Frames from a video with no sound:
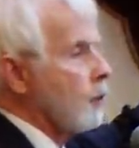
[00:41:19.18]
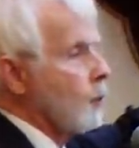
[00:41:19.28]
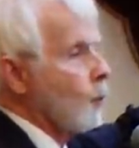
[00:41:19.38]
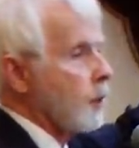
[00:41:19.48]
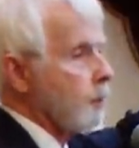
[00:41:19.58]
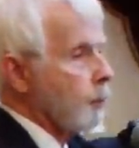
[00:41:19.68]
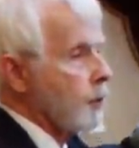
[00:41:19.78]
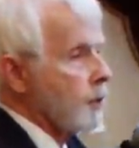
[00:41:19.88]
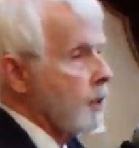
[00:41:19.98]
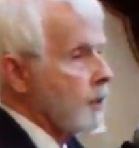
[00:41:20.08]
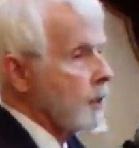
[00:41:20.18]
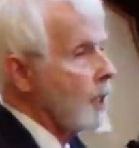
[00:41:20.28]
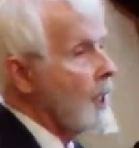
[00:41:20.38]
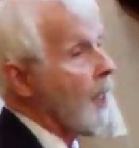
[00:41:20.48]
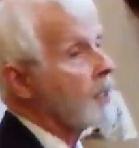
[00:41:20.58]
to the one that precedes it,
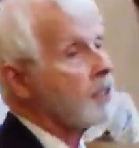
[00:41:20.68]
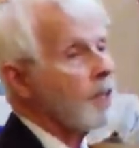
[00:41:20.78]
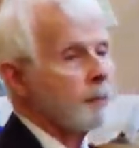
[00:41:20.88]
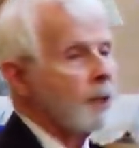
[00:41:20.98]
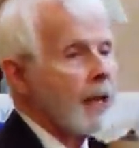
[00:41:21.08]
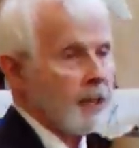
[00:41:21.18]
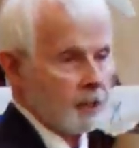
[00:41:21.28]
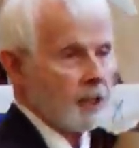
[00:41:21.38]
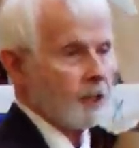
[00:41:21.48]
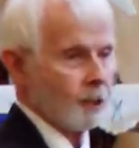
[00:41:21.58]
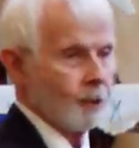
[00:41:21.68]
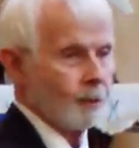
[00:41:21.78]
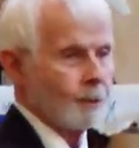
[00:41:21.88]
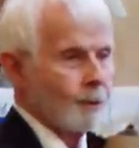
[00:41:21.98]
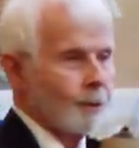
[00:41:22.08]
except the last section,
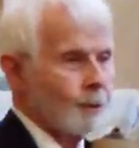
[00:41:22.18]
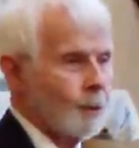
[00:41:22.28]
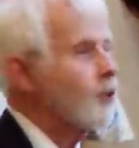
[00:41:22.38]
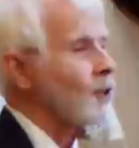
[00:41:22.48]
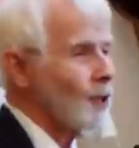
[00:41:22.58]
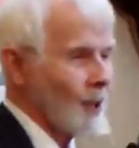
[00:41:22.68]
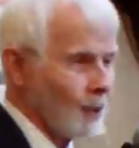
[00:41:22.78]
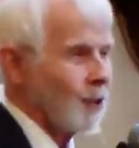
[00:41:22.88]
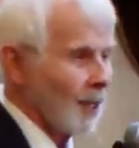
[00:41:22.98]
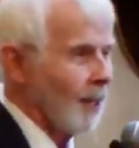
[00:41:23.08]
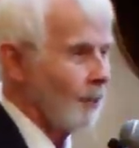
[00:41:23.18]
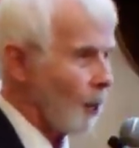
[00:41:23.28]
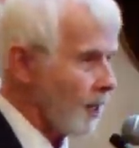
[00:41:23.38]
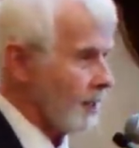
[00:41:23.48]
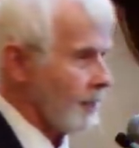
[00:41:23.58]
which is another style of
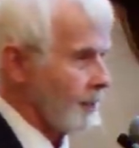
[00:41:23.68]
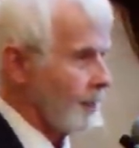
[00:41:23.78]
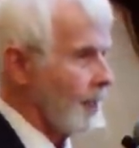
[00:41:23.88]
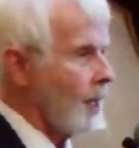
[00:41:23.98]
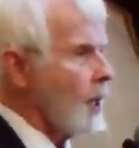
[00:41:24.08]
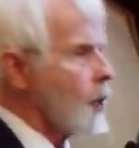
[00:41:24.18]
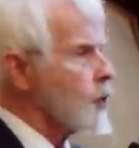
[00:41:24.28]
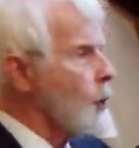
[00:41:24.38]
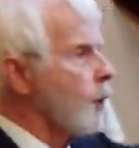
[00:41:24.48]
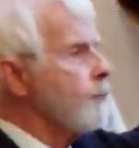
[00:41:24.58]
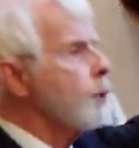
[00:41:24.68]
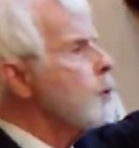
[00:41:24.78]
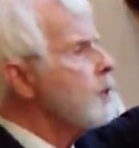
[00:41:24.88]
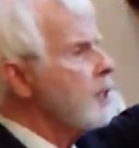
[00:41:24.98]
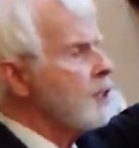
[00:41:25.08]
writing. So the
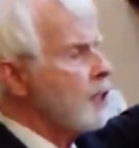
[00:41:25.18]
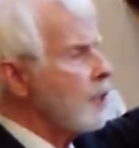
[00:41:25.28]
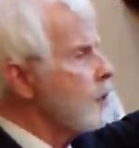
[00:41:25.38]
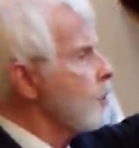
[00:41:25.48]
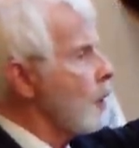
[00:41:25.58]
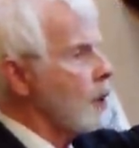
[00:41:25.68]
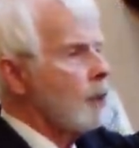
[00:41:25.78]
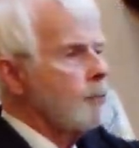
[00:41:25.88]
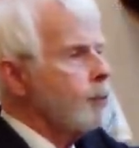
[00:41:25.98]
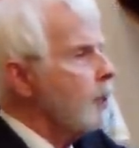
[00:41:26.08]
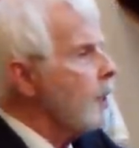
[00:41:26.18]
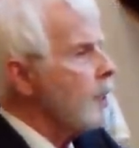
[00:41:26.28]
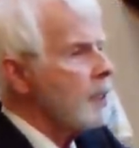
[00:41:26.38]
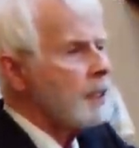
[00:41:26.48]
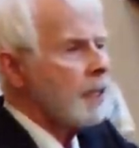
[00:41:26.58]
first eight sections are
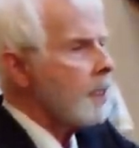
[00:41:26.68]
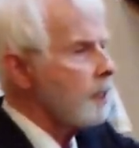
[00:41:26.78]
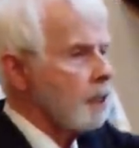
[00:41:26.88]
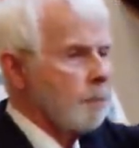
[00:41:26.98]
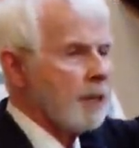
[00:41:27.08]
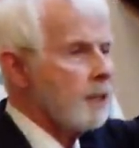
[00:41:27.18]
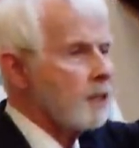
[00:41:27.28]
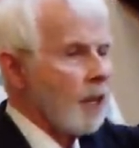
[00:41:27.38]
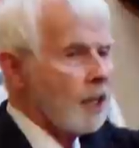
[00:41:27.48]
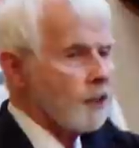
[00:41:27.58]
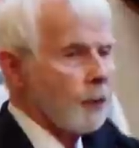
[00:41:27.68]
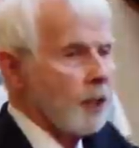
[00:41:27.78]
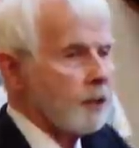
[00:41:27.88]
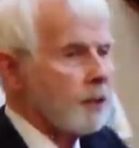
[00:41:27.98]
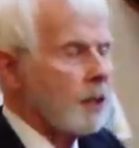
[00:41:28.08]
completely connected by these
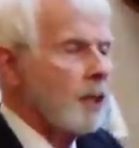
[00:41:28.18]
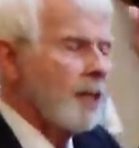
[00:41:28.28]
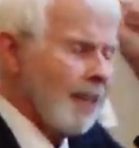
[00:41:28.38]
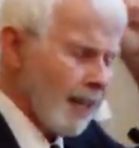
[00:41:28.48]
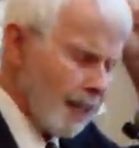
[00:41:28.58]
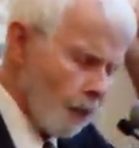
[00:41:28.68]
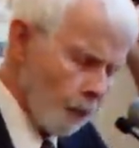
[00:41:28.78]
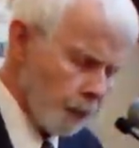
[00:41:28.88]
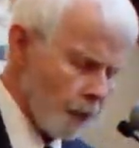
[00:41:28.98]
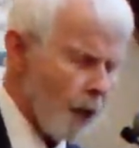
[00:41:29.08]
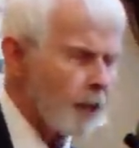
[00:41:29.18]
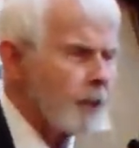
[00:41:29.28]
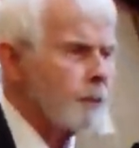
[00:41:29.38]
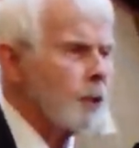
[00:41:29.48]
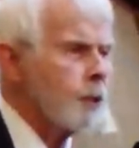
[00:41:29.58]
catchphrases. Now, there are
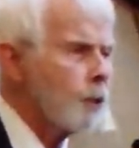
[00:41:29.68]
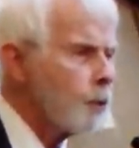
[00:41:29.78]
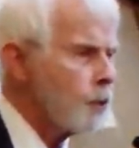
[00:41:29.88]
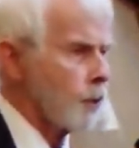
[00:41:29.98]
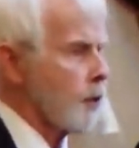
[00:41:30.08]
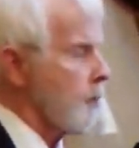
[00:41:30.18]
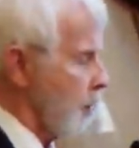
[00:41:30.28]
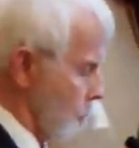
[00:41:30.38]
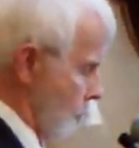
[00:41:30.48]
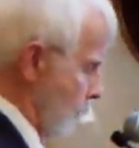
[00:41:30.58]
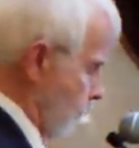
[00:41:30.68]
conclusions to be drawn